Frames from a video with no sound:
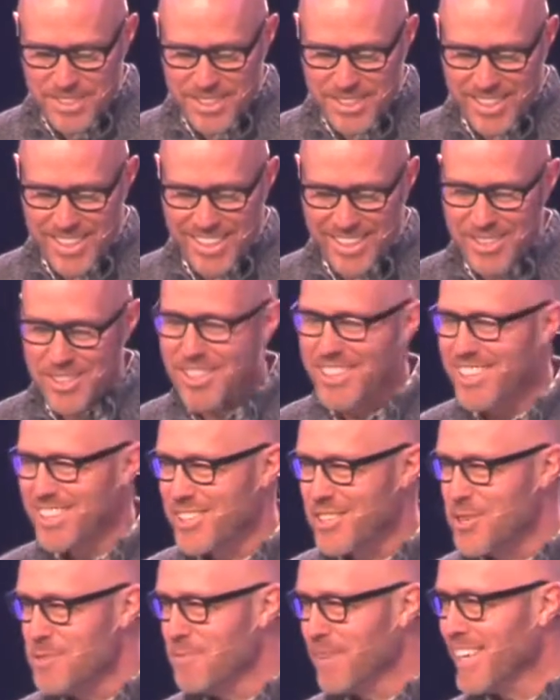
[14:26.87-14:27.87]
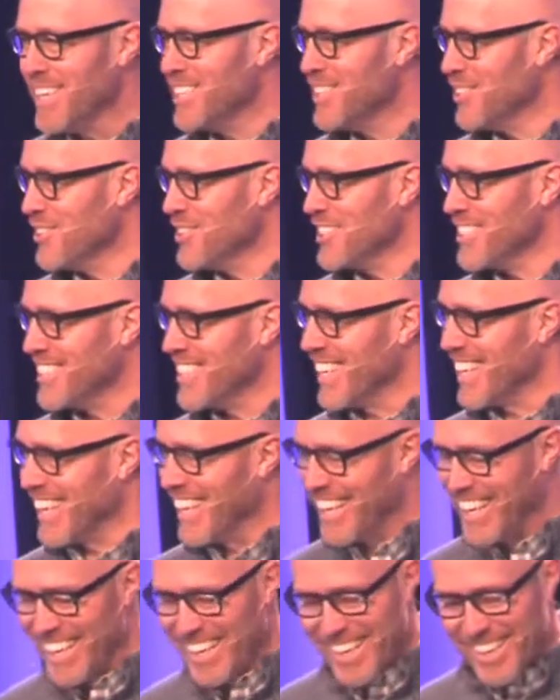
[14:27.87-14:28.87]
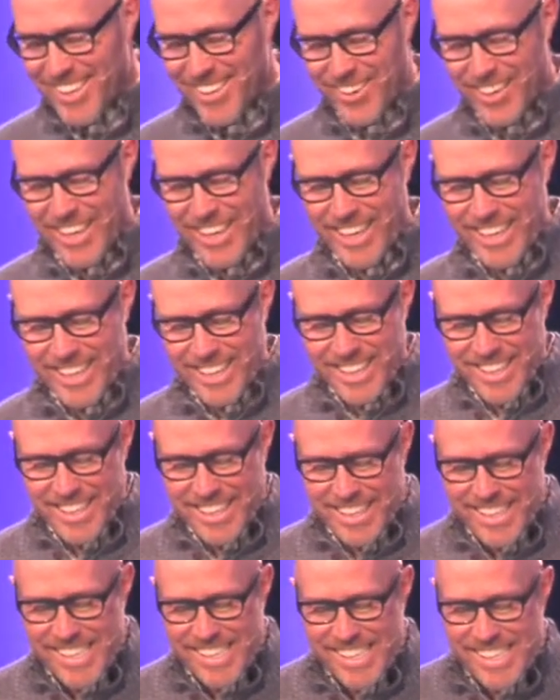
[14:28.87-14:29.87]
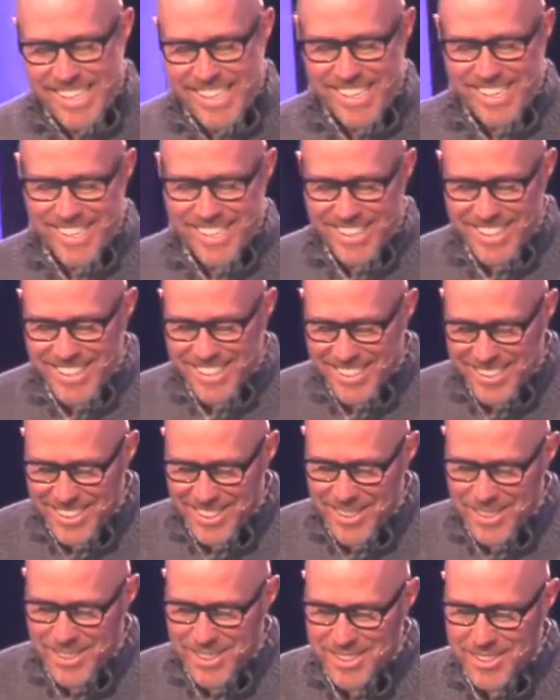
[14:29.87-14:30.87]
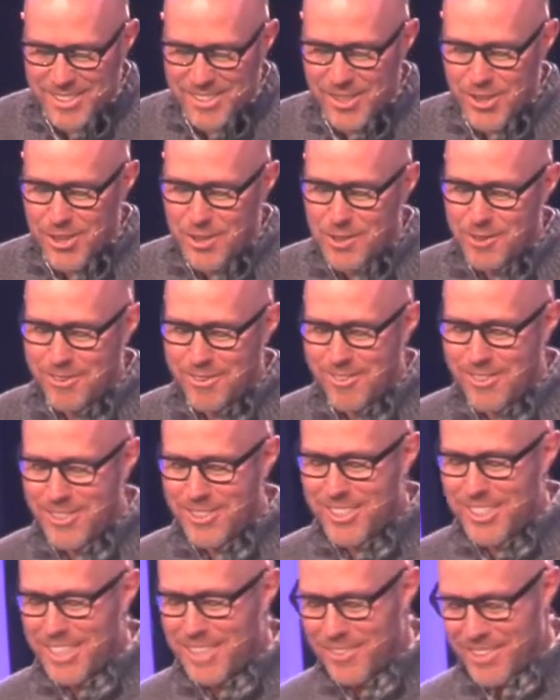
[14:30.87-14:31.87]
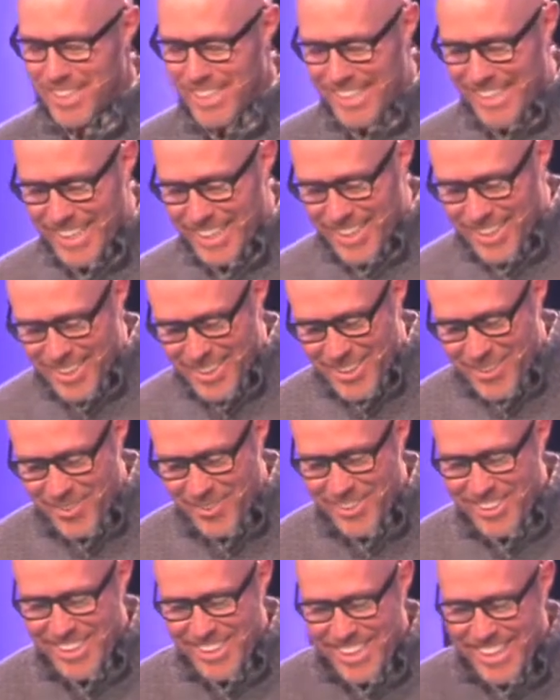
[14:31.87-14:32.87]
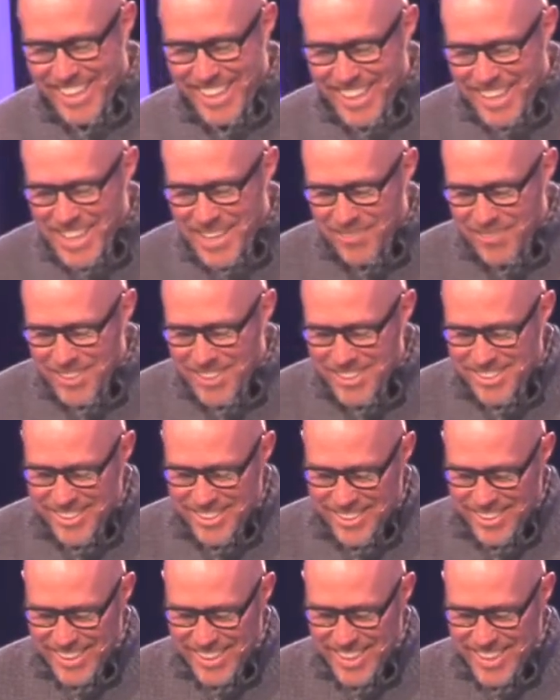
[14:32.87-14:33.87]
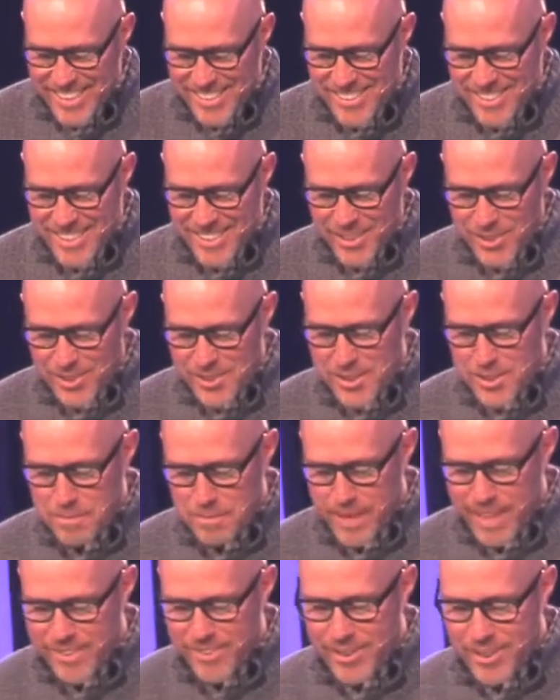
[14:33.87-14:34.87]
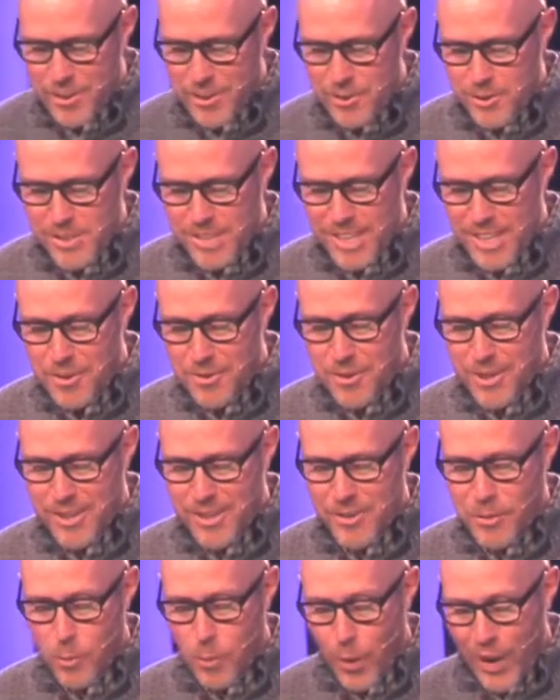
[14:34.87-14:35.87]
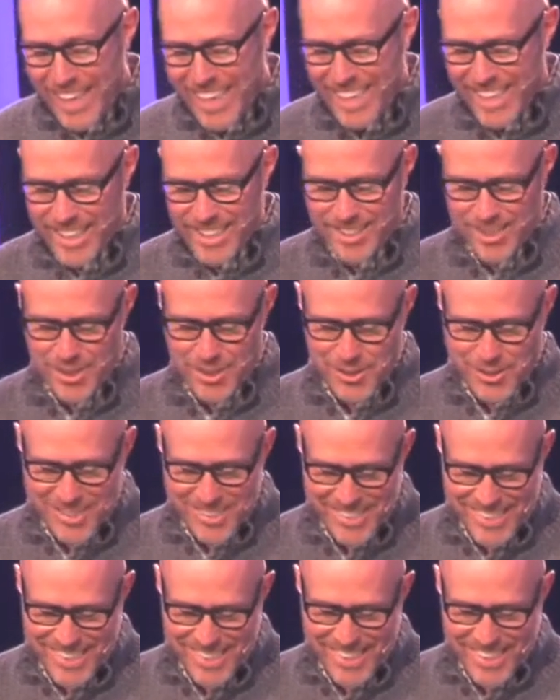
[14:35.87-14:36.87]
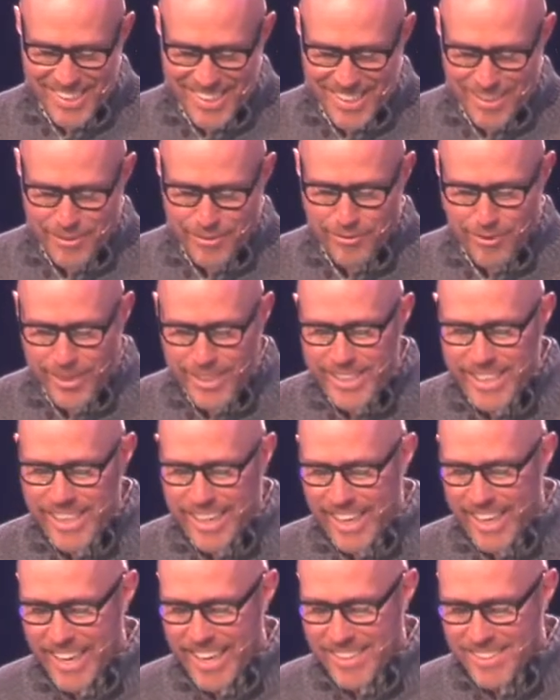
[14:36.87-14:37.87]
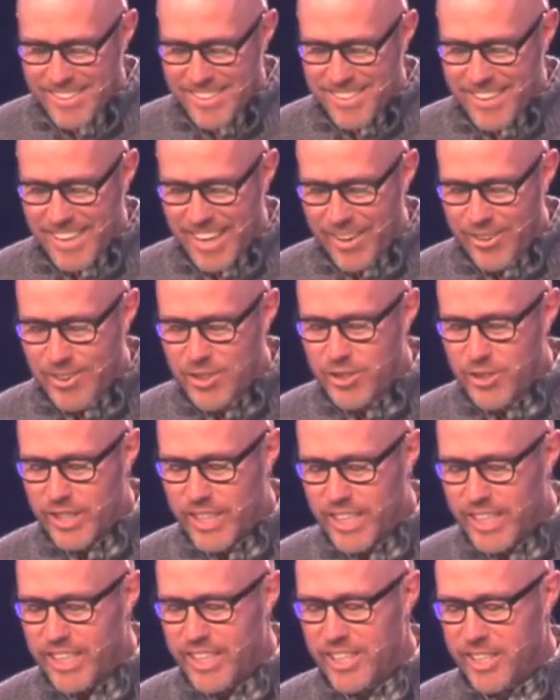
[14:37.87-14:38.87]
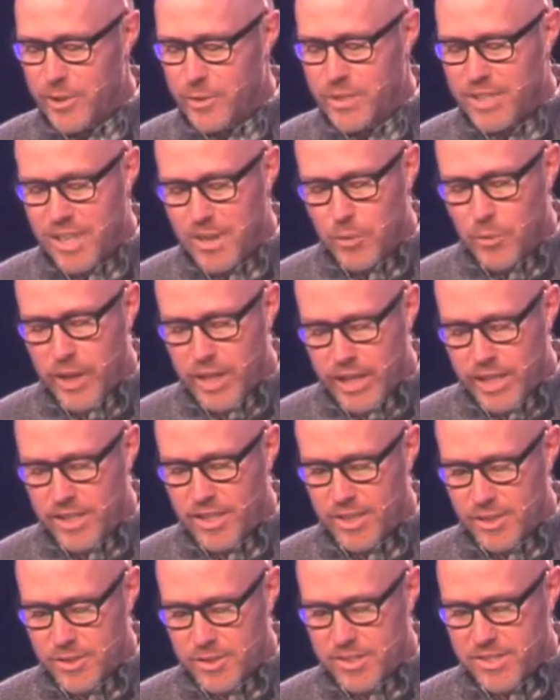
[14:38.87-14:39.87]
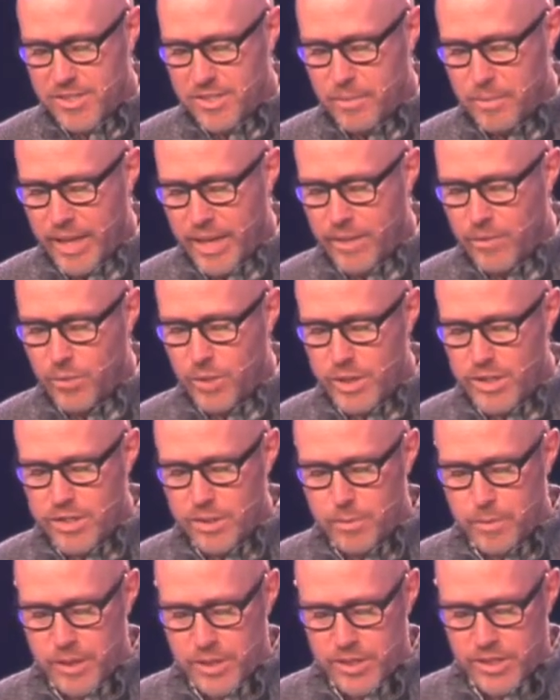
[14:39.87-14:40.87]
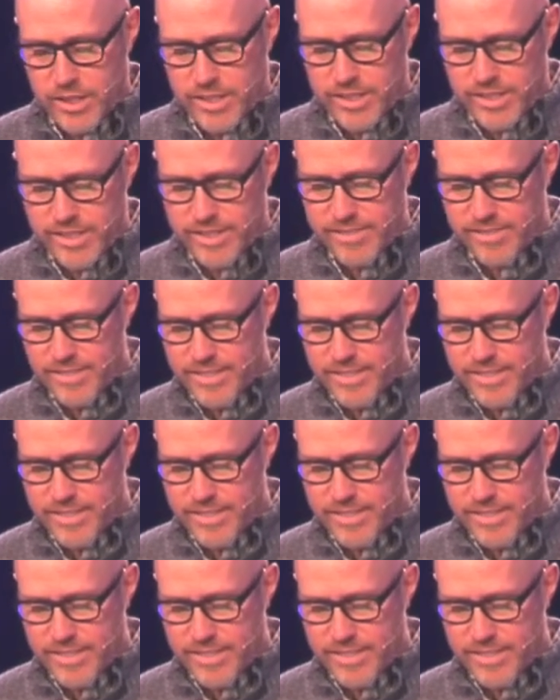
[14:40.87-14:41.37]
Yeah, you might notice that guy. Okay, let's start over, verse 11. When the king came in to see the guests, he noticed a man there who was not wearing wedding clothes. Friend, he asked, how did you get in here without wedding clothes? The man was speechless.